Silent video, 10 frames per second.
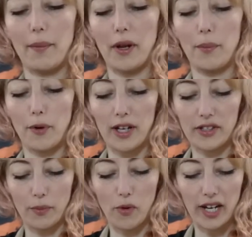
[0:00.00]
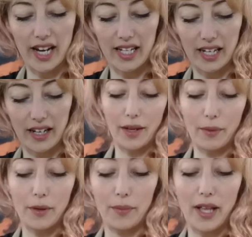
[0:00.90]
I'm gonna press on one end here. I'm
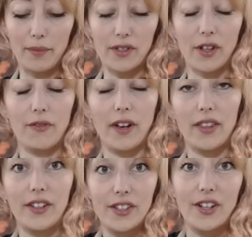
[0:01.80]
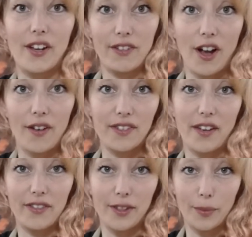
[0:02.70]
gonna blame this on the fact that it's not even
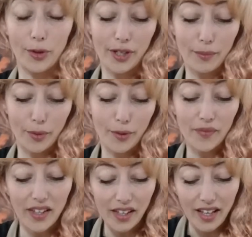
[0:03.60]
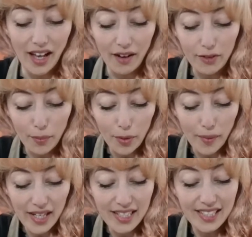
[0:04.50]
7:30 in the morning, but I've not put my
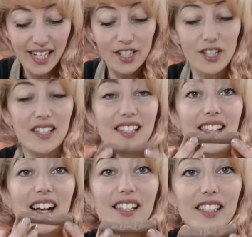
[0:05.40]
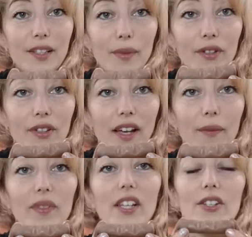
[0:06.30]
indentations exactly in the middle there.
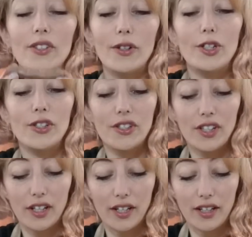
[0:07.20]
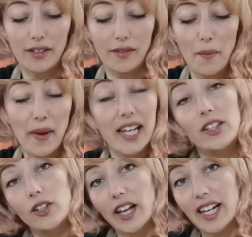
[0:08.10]
So just to make it
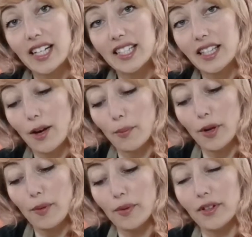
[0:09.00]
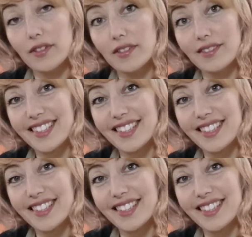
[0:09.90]
look like I did that on purpose,